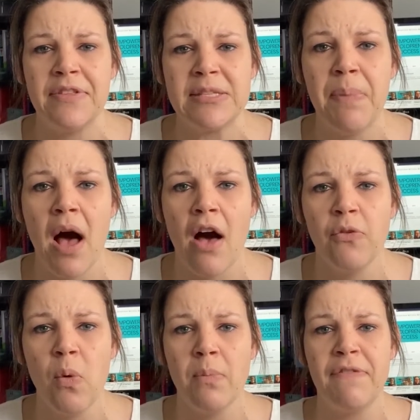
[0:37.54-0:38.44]
this
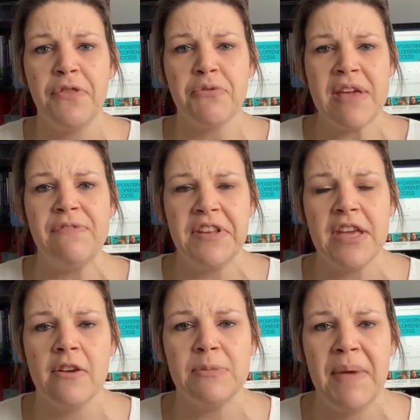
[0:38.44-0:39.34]
path, what with 3
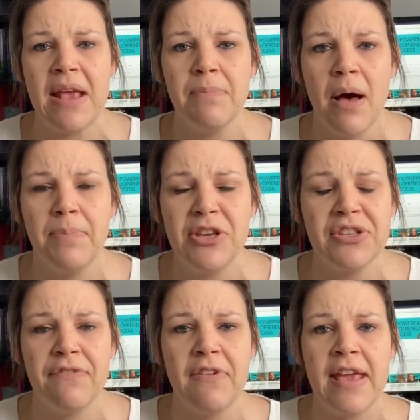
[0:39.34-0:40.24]
videos being
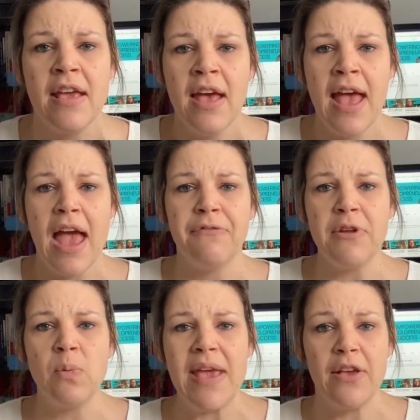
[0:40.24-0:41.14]
published every
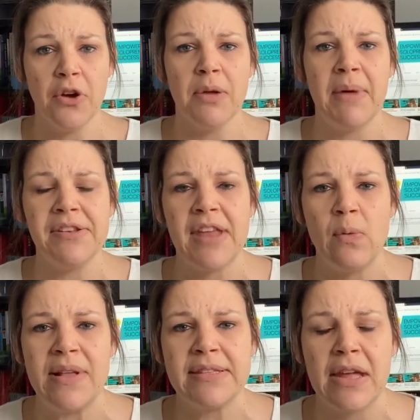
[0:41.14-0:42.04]
week on a Monday,
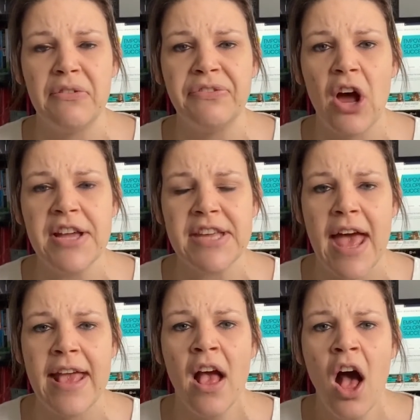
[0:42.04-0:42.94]
Wednesday and
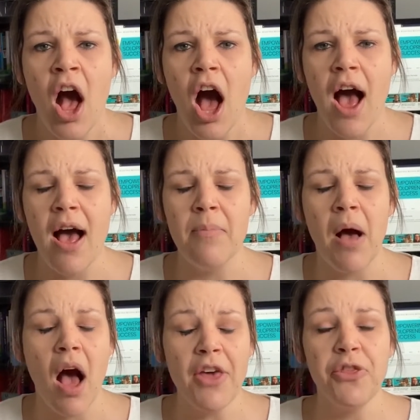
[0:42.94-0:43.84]
Friday,
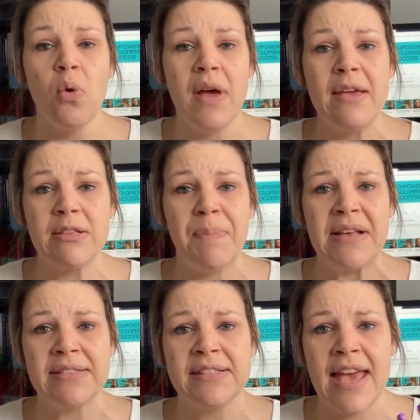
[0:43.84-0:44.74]
I thought it's
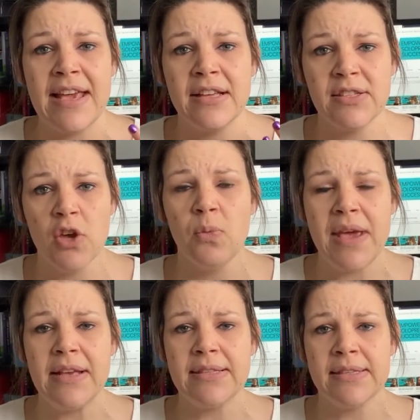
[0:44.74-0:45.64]
best to take 2
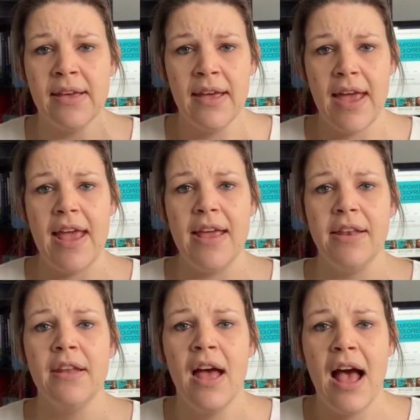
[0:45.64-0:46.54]
weeks
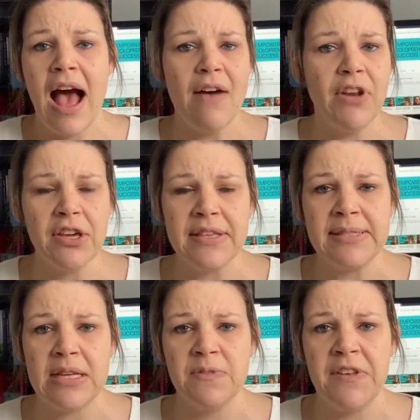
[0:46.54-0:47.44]
in, have a look at the
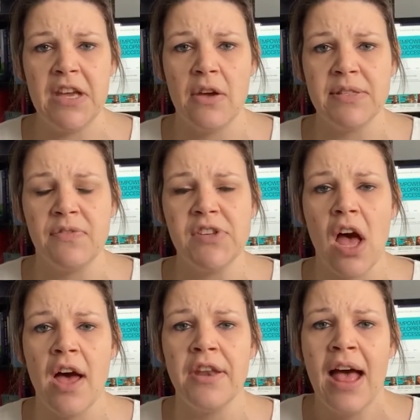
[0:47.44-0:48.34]
6 videos I've
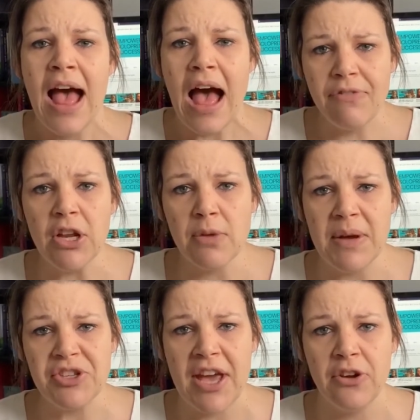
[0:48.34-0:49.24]
done, have a look at
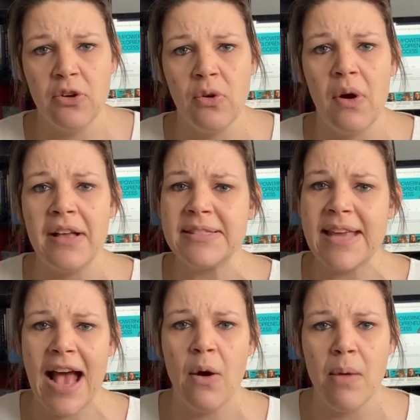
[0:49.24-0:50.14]
my channel,
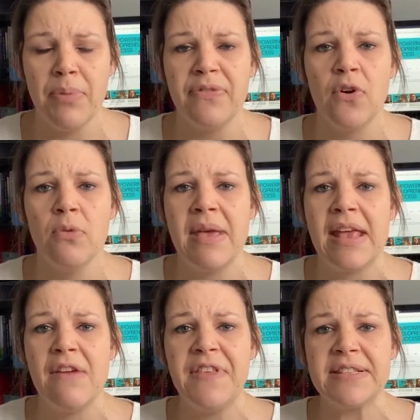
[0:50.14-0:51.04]
see how I'm
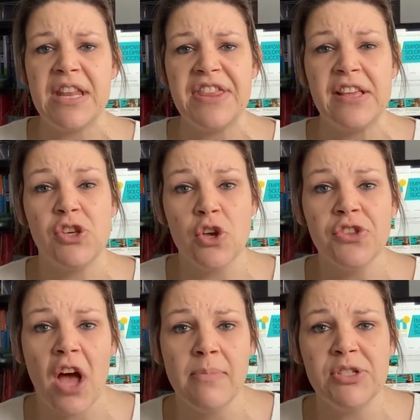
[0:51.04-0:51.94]
performing, if there's anything
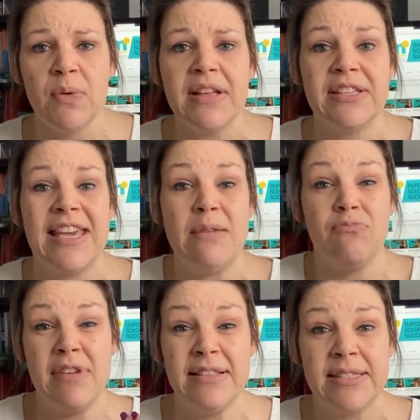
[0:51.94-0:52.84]
good that I'm doing to keep
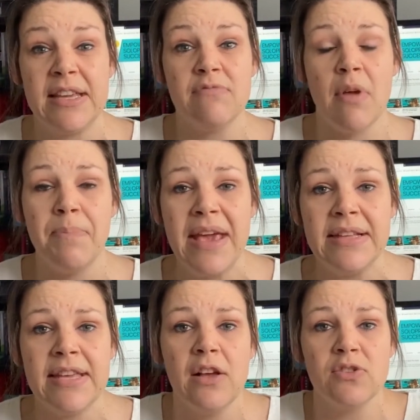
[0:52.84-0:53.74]
rinsing and
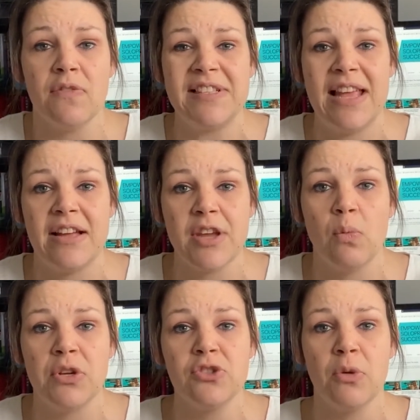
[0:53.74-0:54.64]
repeating, because obviously I don't
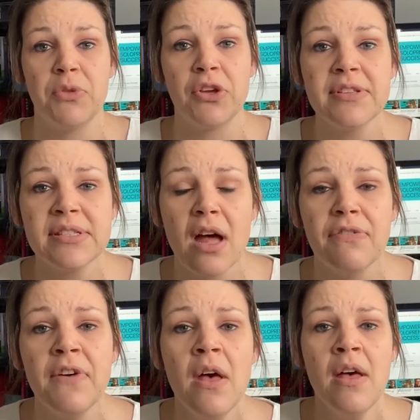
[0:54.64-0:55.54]
want to stop the good
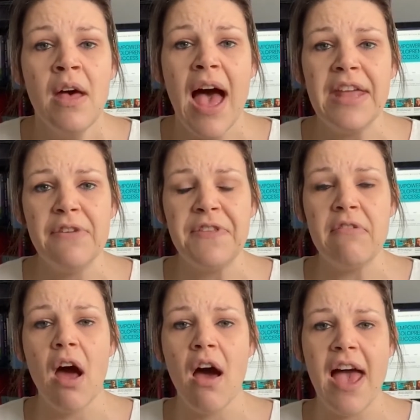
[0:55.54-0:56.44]
stuff, and if there
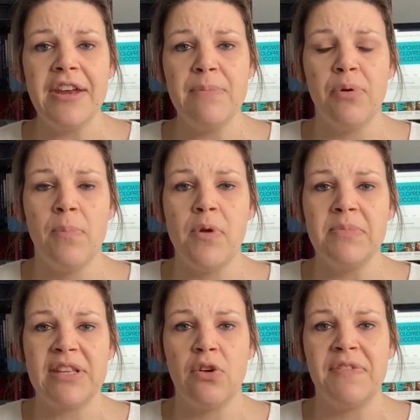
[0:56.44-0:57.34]
are any
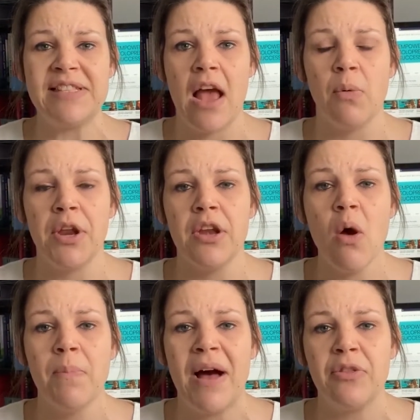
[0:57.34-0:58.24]
problems then obviously I want to know
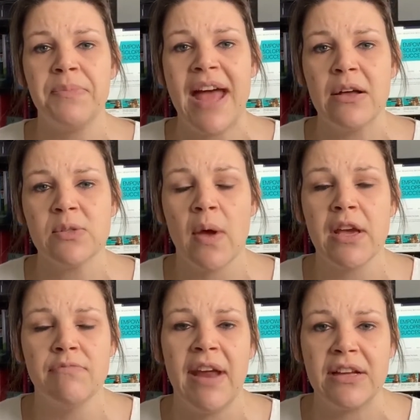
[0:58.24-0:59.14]
about them now so I
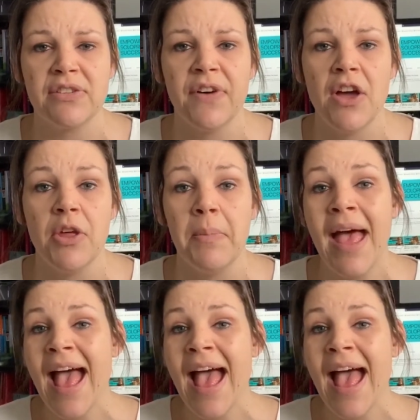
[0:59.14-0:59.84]
can rectify them.